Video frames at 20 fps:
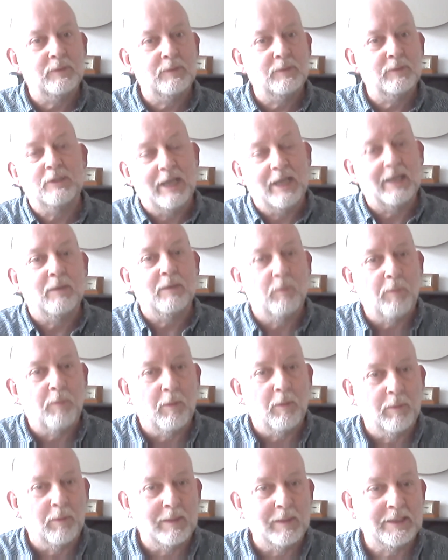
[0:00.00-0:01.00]
Jacquie will
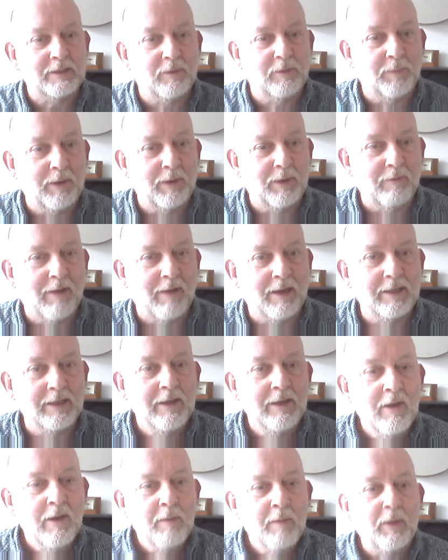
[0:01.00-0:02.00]
probably still be around,
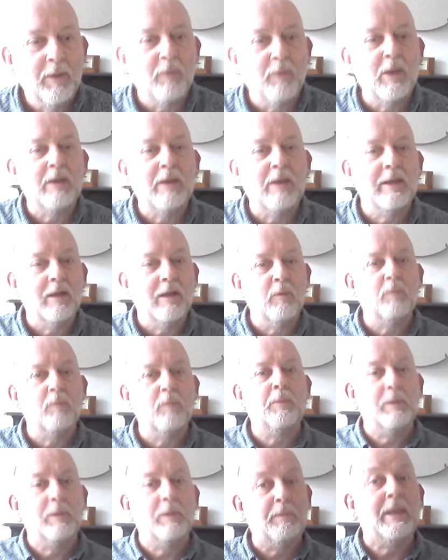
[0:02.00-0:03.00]
but we'll
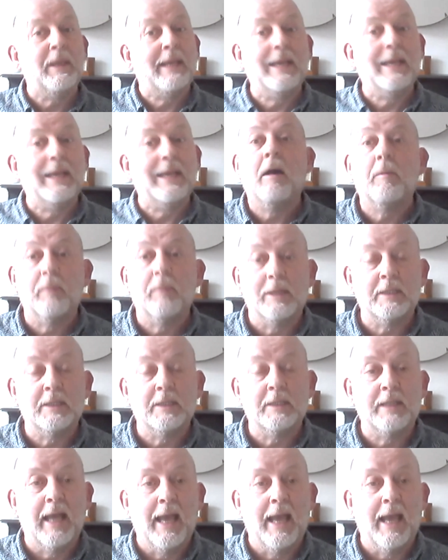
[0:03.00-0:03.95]
be picking up this.